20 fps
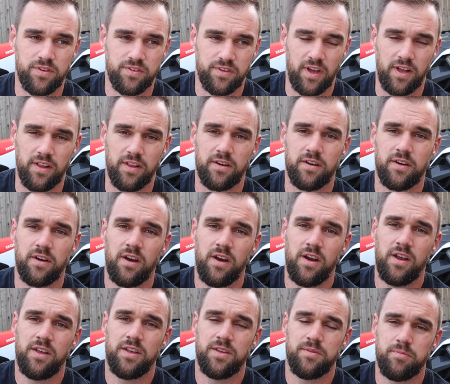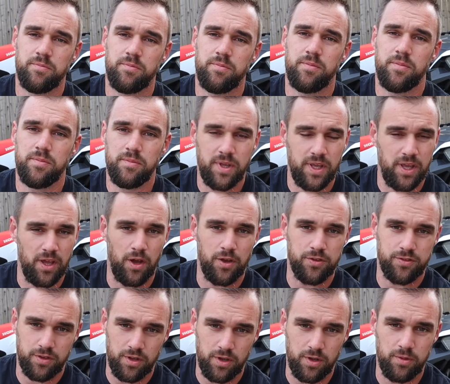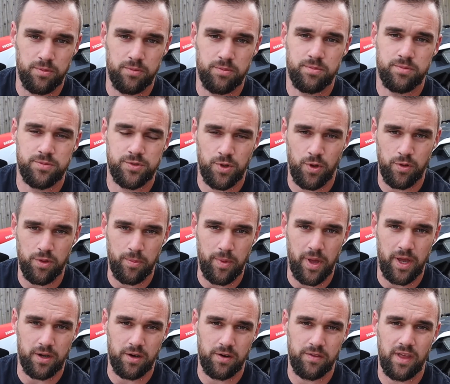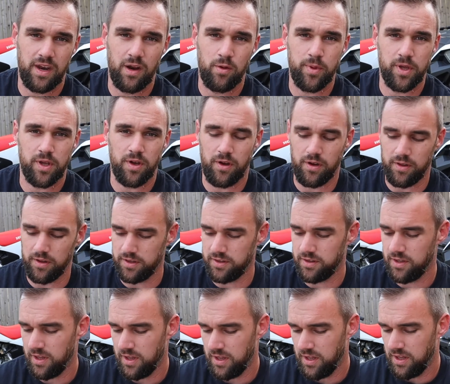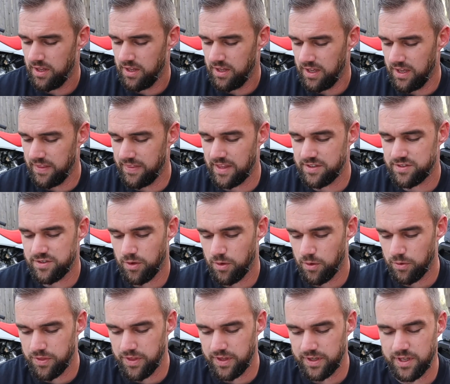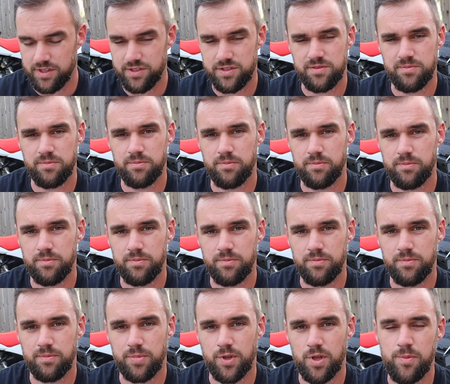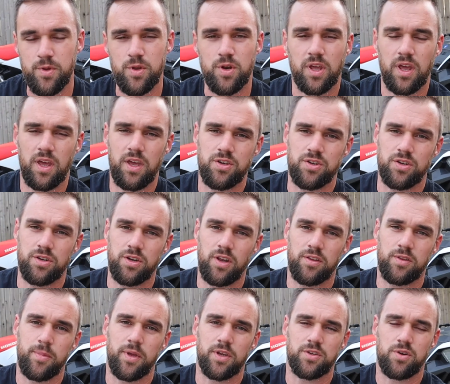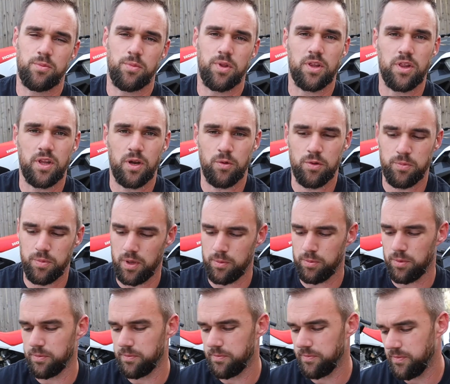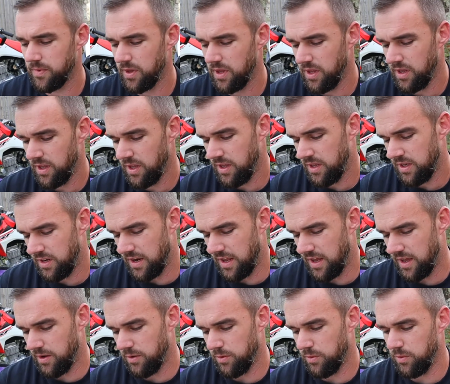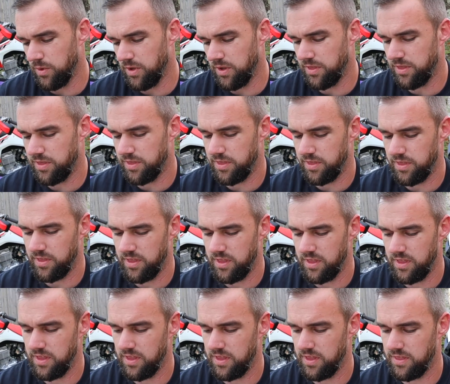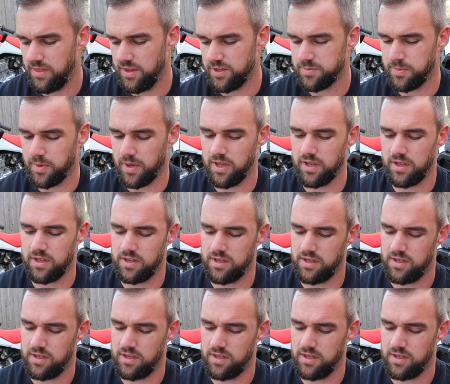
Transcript: seller. He also told the banker that I'd be calling. And that's the whole thing, is communication. You have to be extremely clear with people. Now with this bike,